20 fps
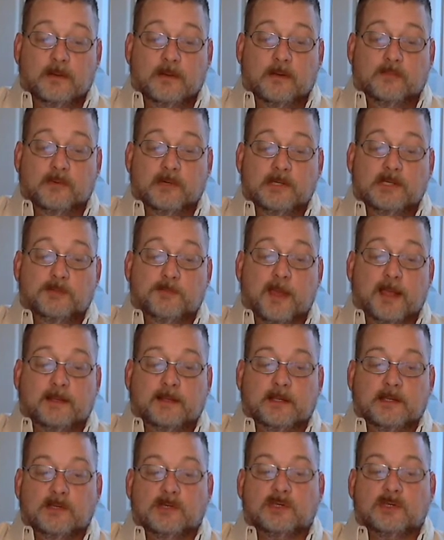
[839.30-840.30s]

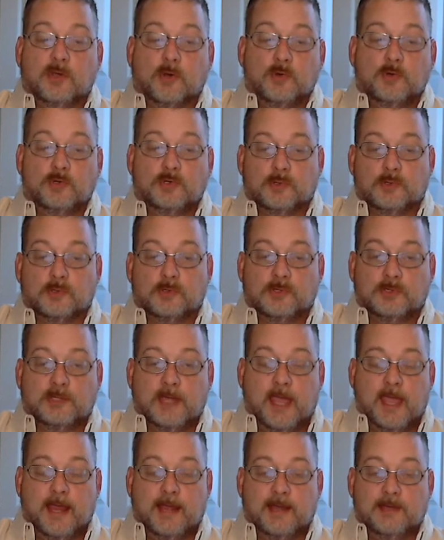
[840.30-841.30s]
respected social
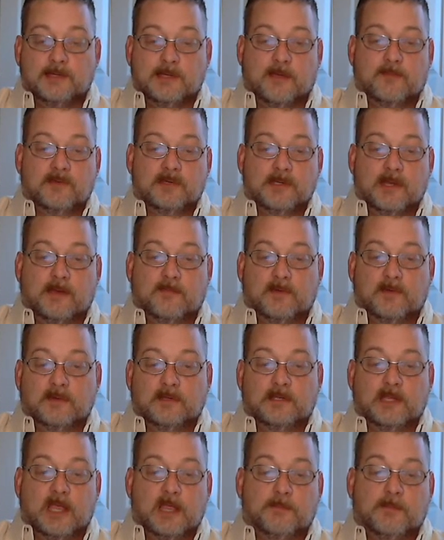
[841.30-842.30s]
status. I was never the
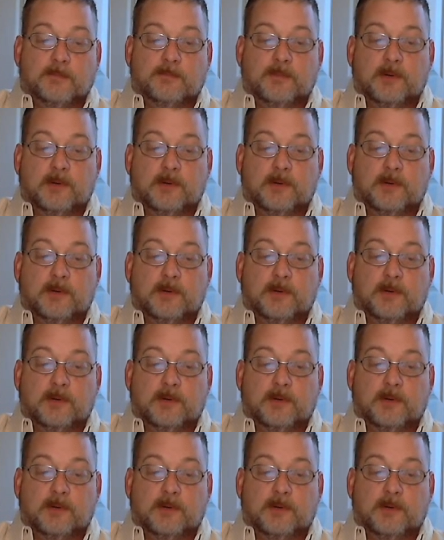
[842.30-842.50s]
type of